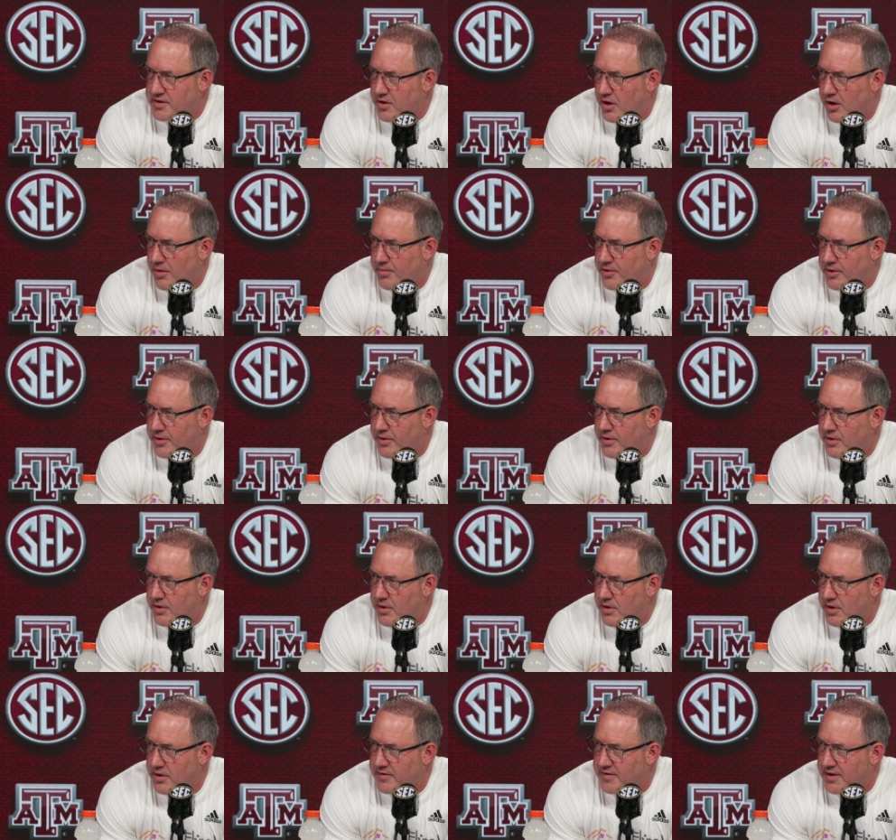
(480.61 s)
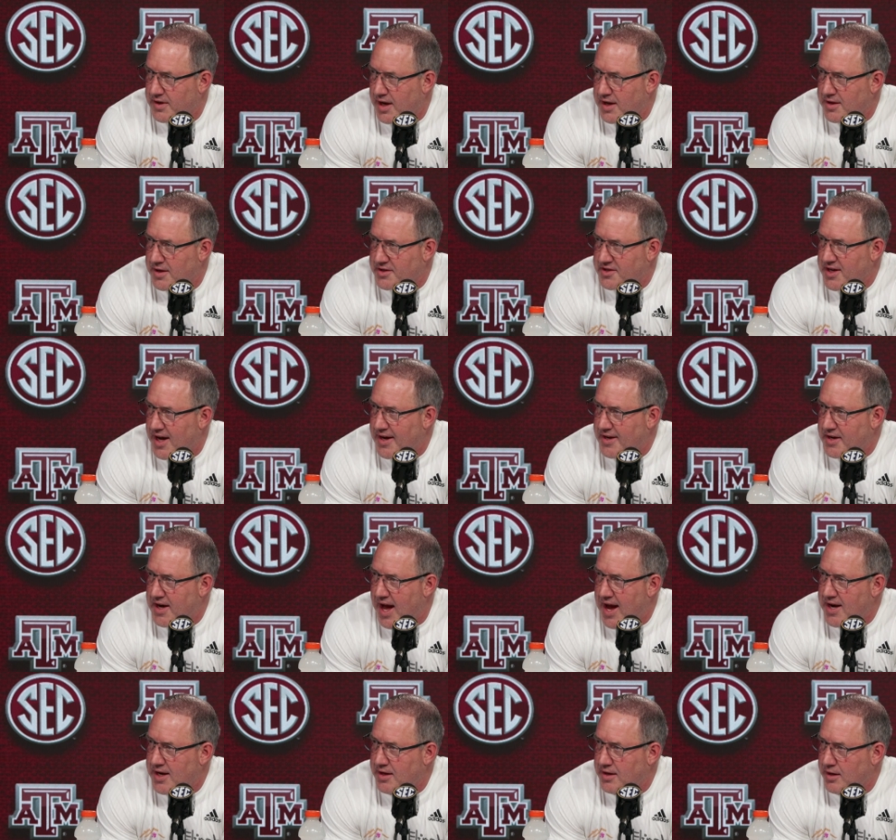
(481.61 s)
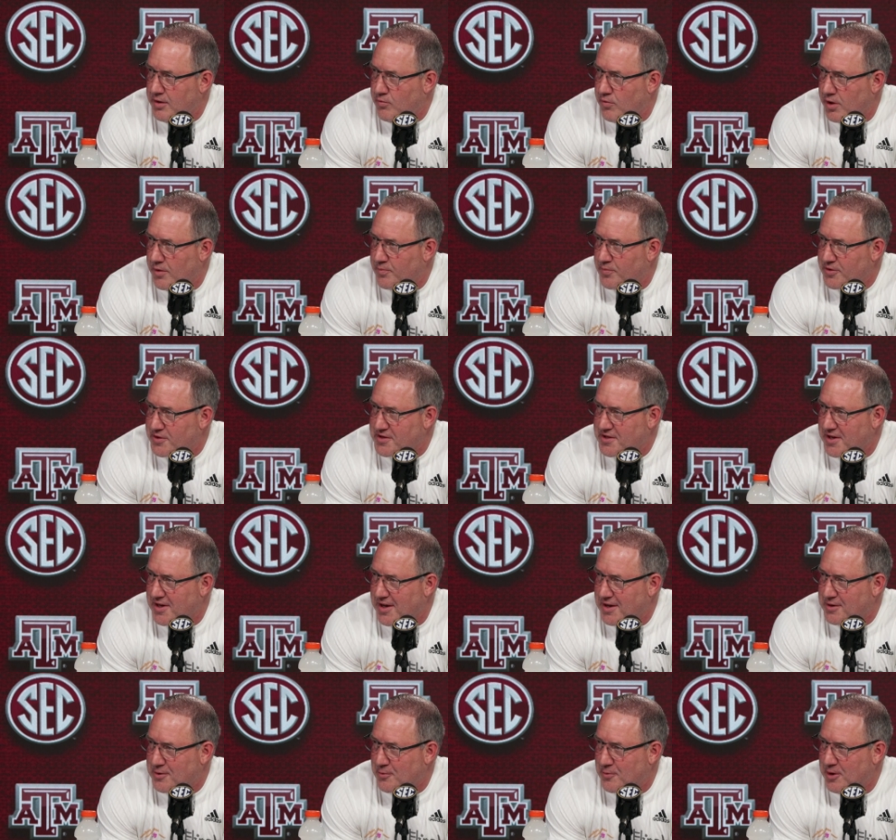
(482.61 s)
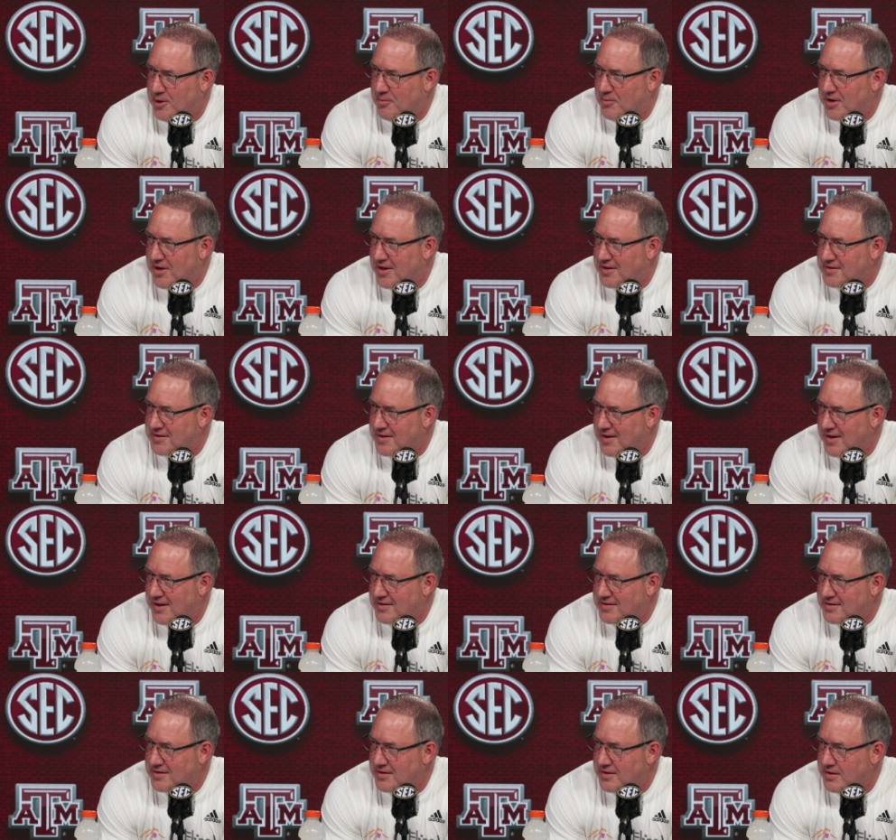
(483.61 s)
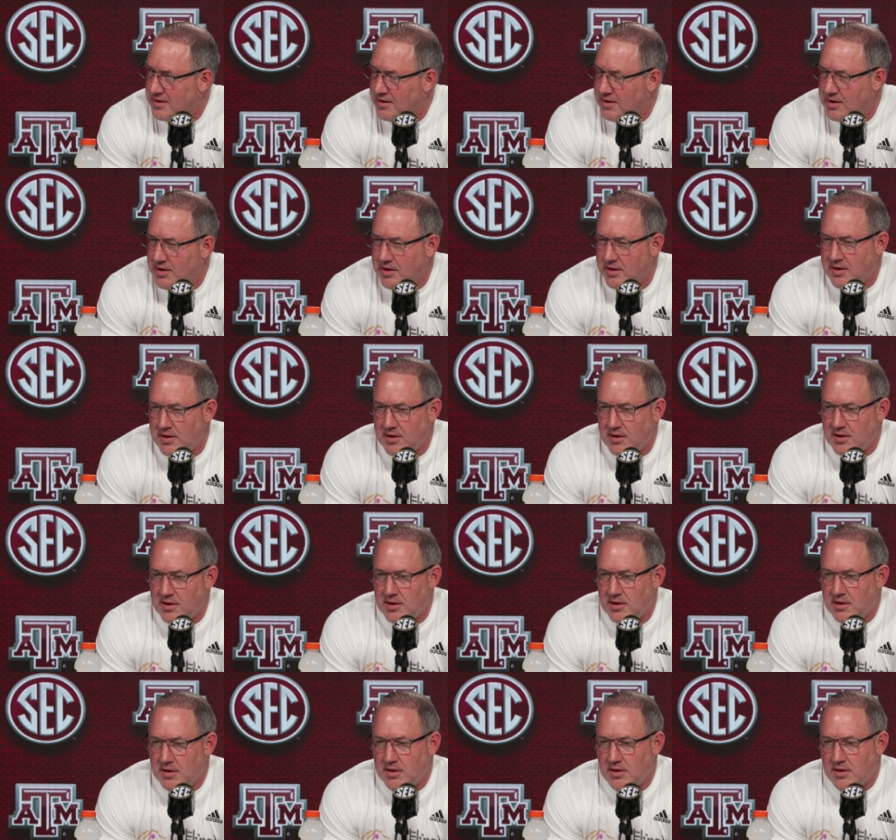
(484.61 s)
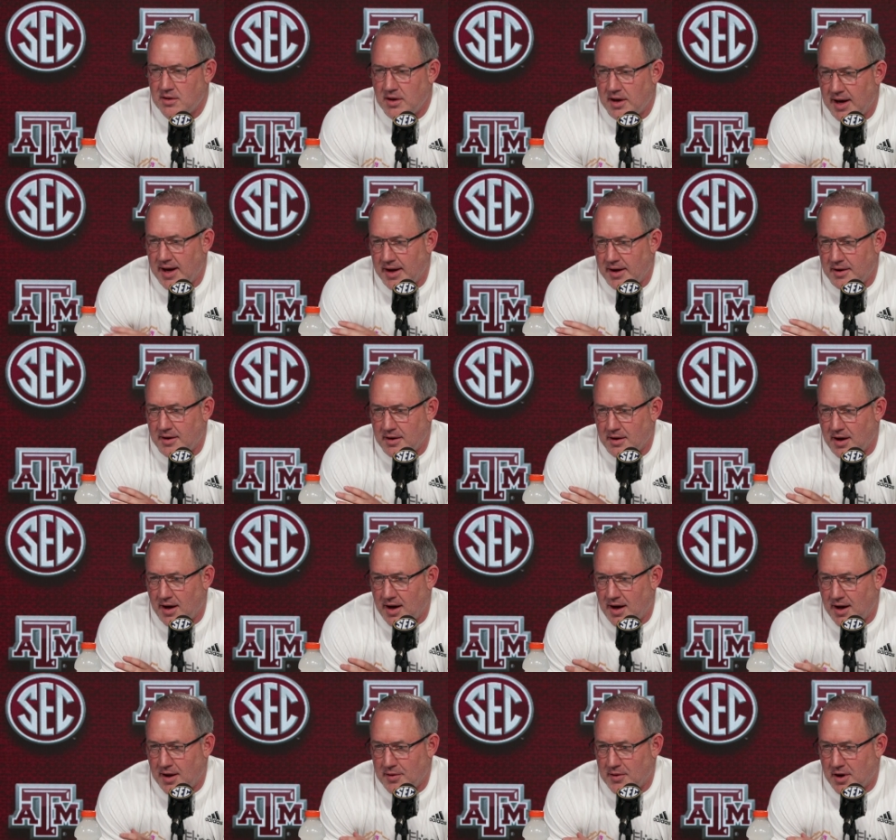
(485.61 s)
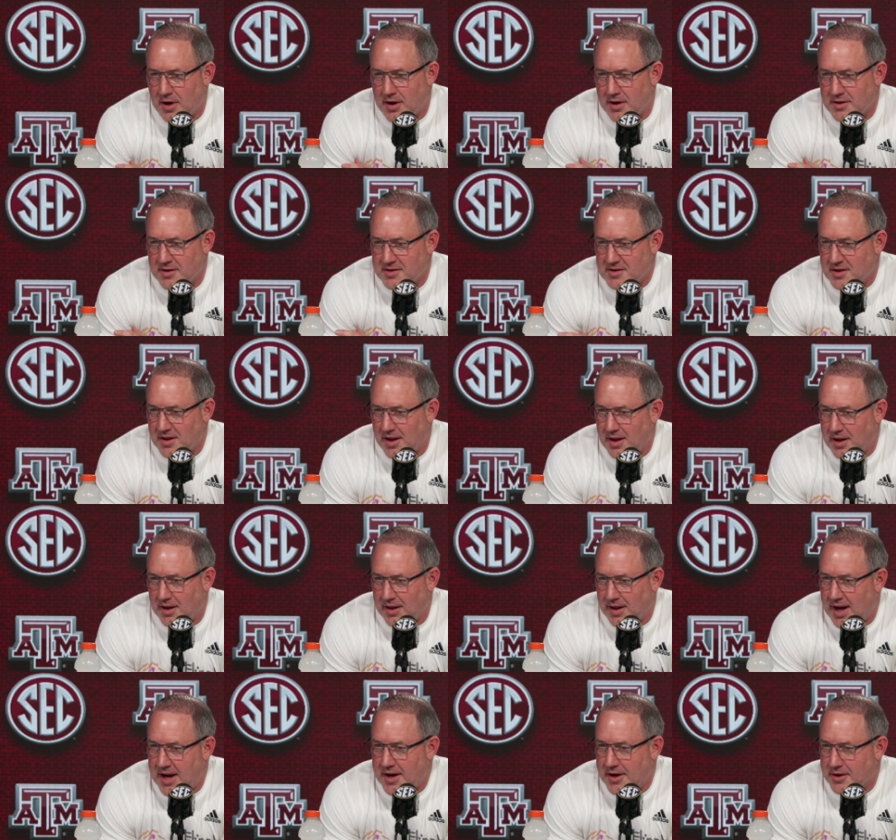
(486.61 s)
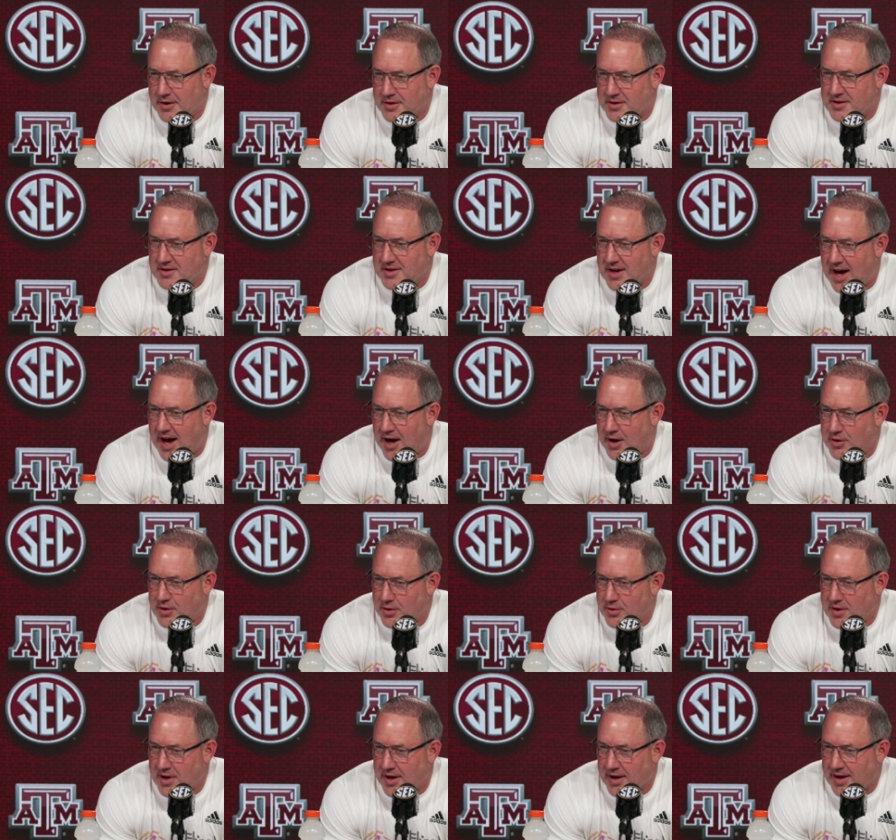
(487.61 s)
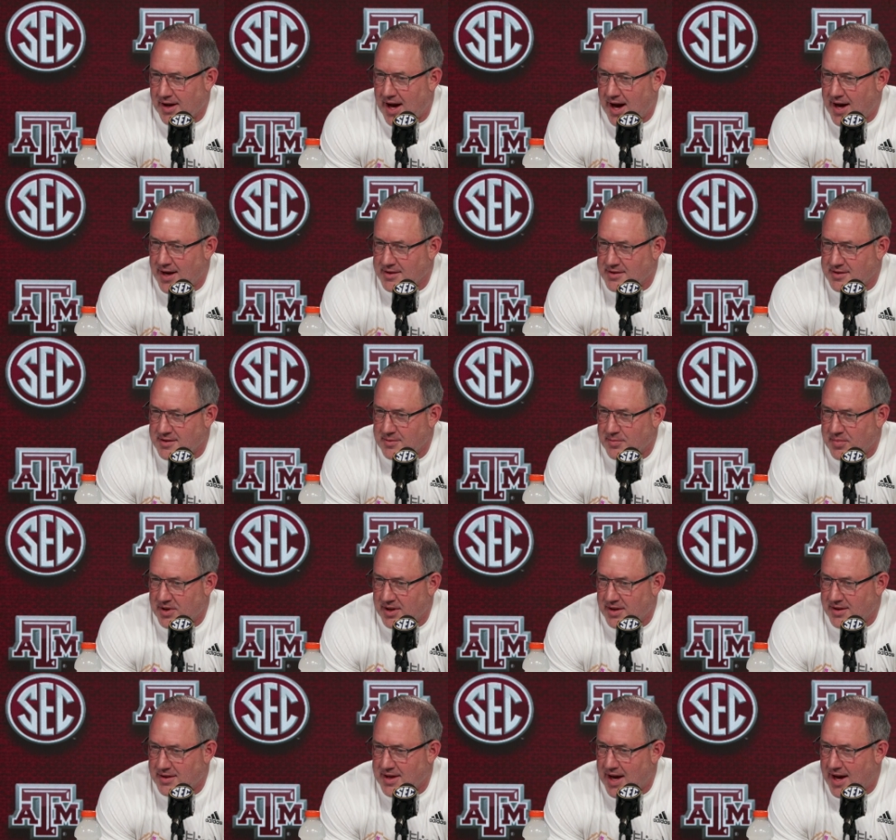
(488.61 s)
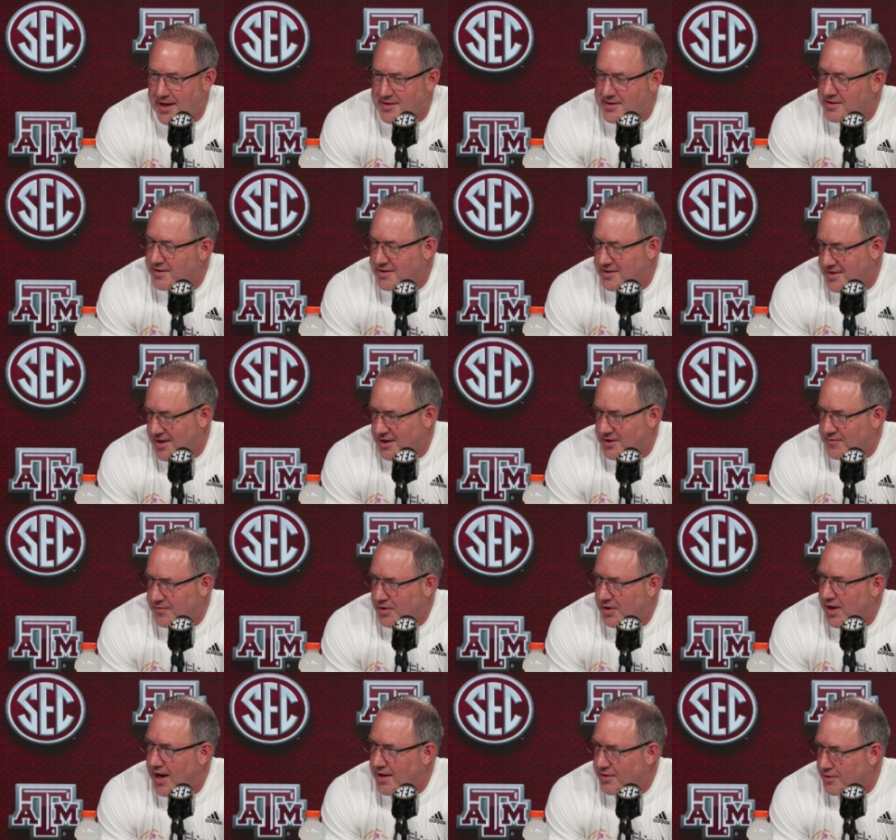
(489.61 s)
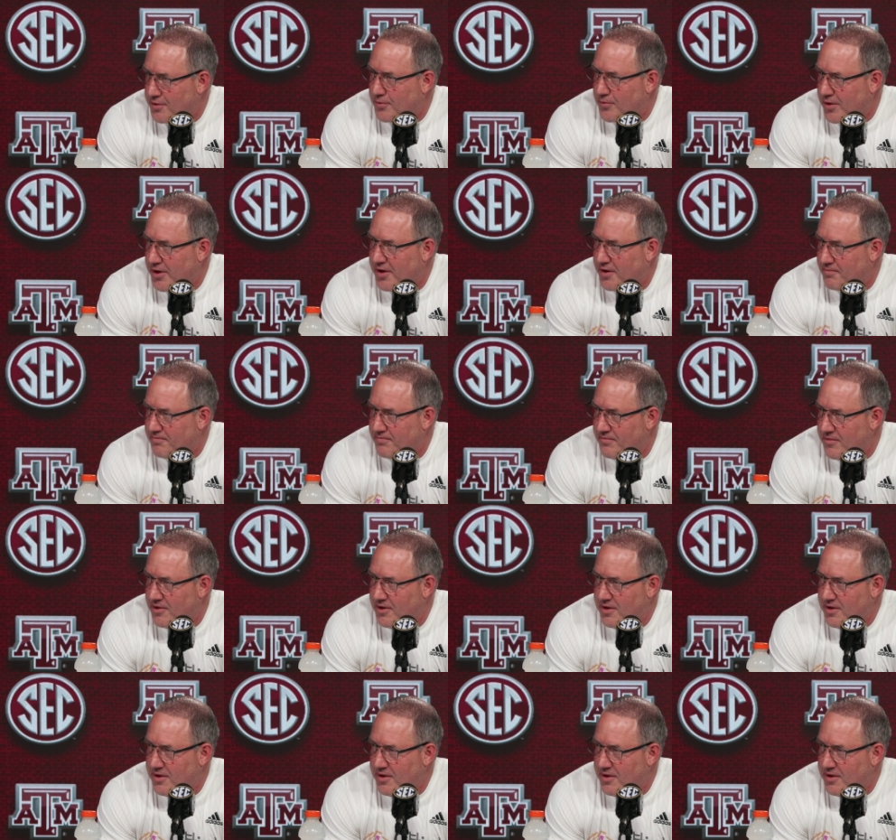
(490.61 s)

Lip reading: Auburn, and today they shot 91% at the rim against us. And there is layers to how you get guys to be that successful at the rim.